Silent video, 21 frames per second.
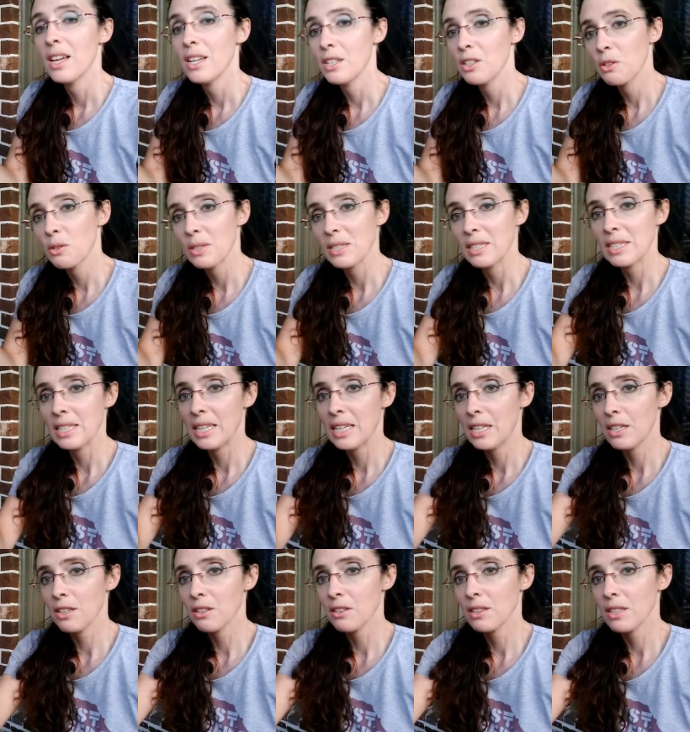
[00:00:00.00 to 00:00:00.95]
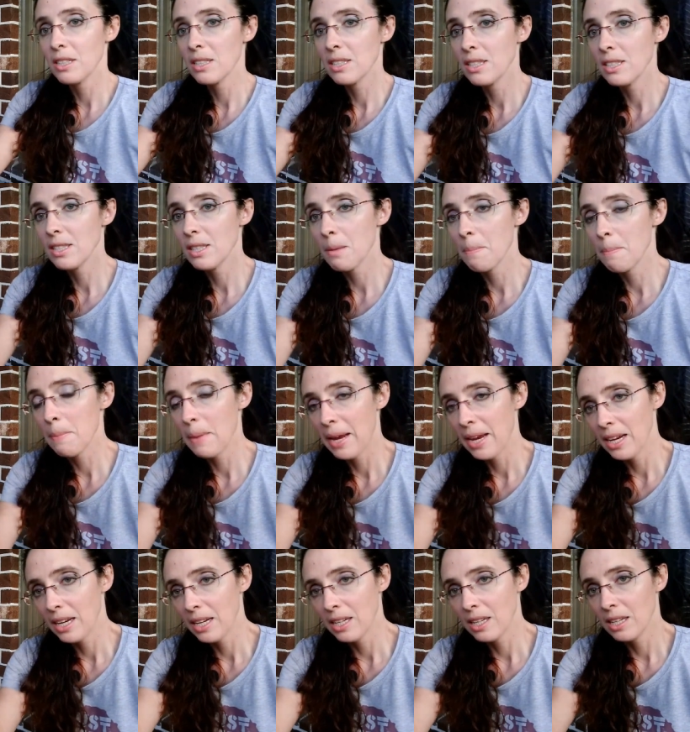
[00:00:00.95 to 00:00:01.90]
And you can see here, this is the
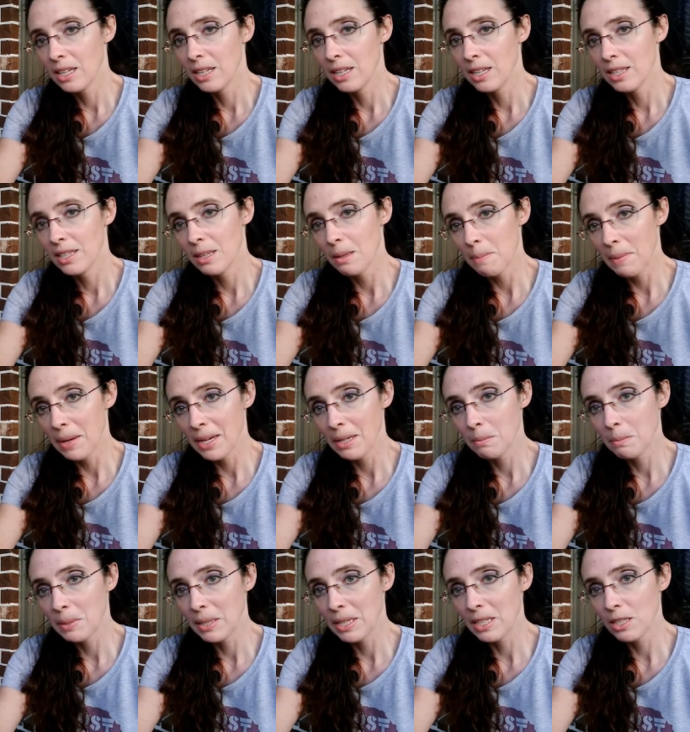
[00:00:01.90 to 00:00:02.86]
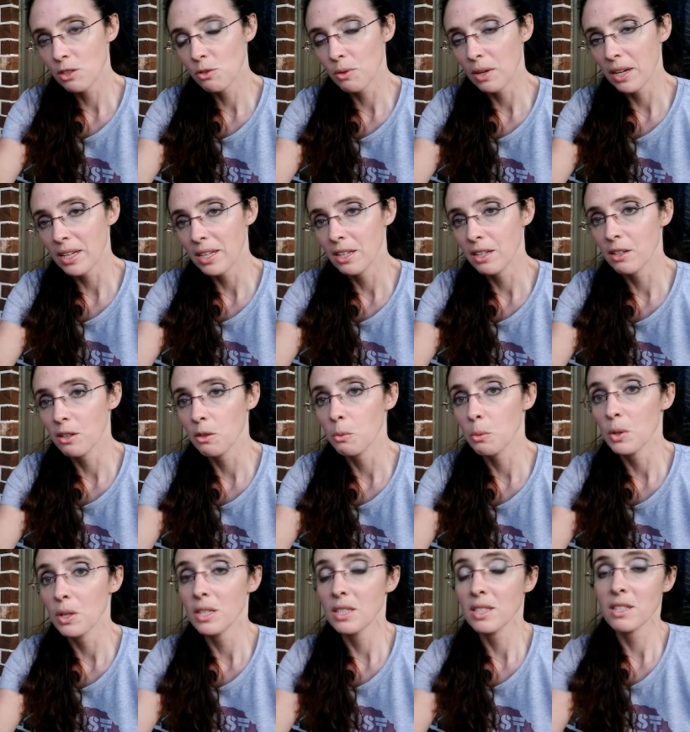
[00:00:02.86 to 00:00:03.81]
main piece right
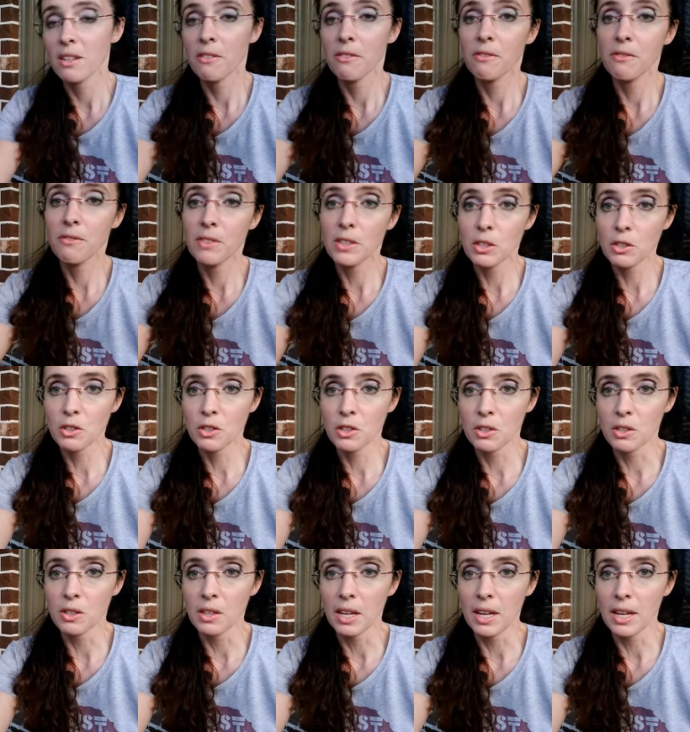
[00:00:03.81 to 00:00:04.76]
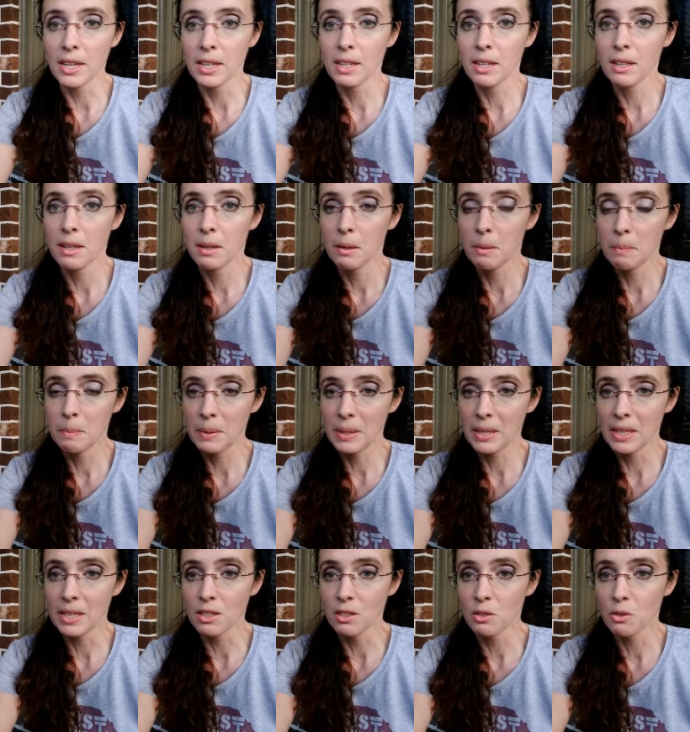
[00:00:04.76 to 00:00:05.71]
here where it's a filter-like
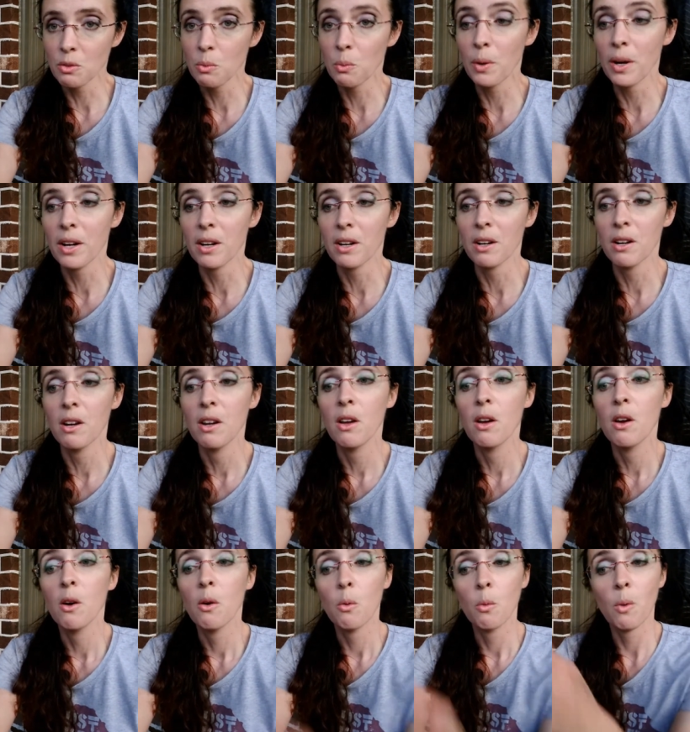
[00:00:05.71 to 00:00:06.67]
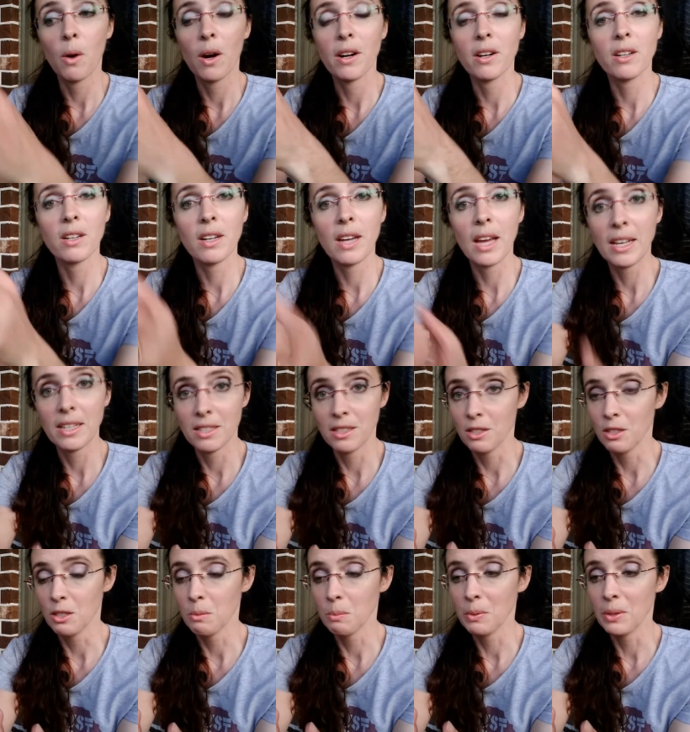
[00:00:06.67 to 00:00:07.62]
piece where water,
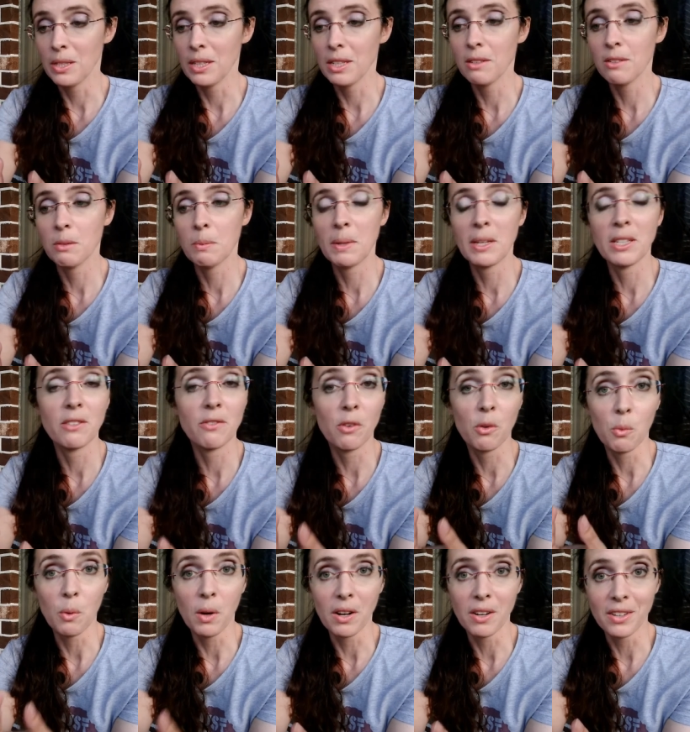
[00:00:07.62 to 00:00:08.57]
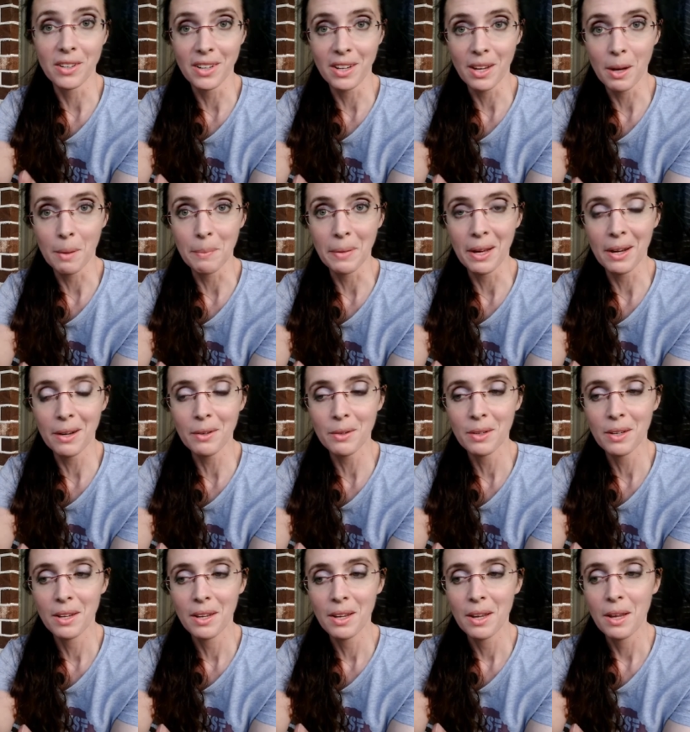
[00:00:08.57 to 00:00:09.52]
there's plenty of space for water to come
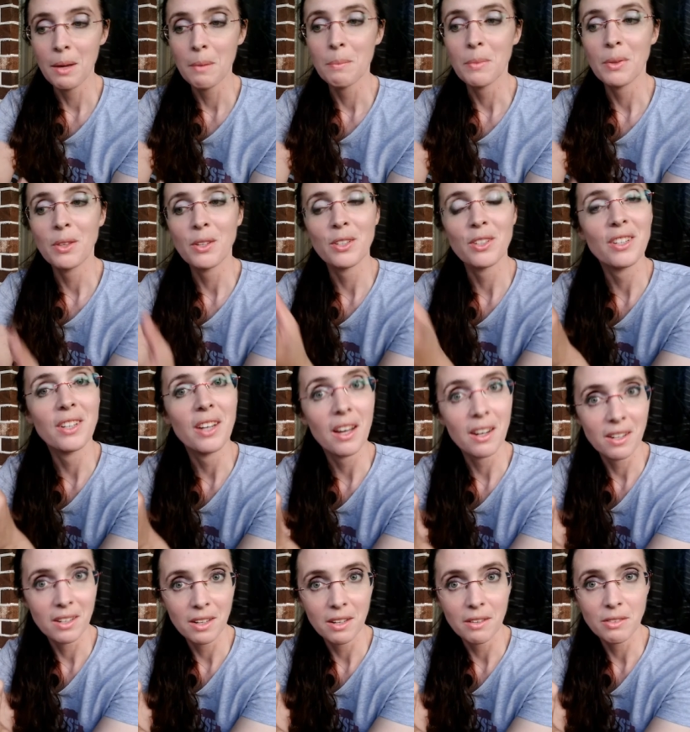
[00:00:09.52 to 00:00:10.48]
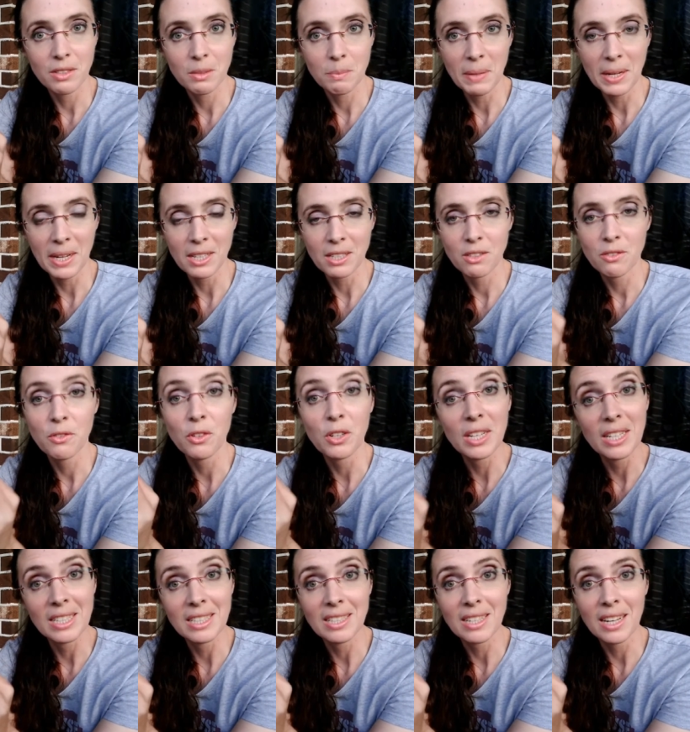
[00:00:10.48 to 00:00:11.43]
out, but there's not enough space
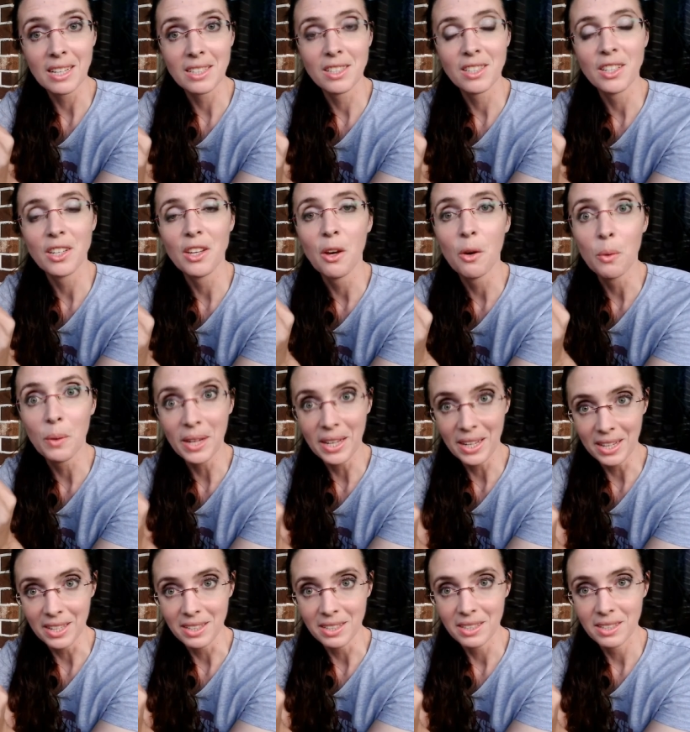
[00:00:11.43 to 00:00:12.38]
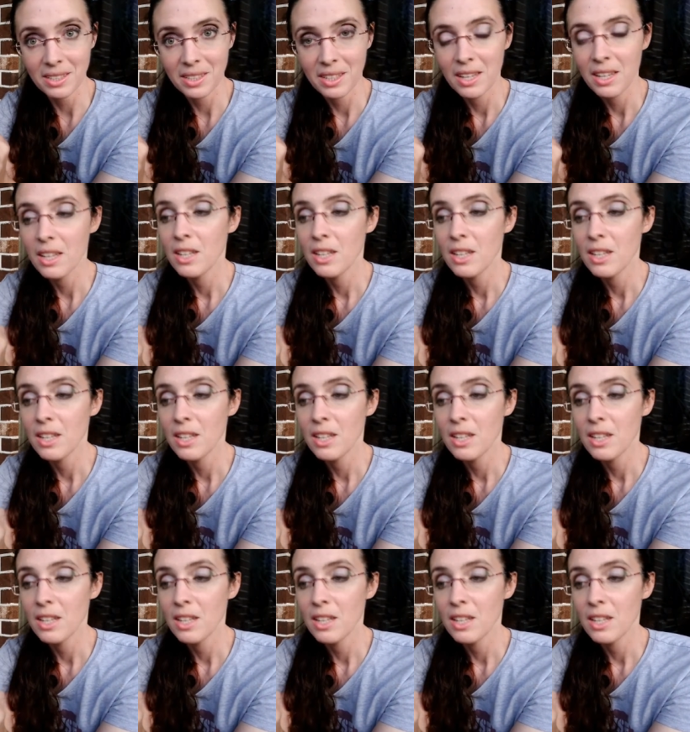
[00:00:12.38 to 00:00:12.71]
for insects to go in.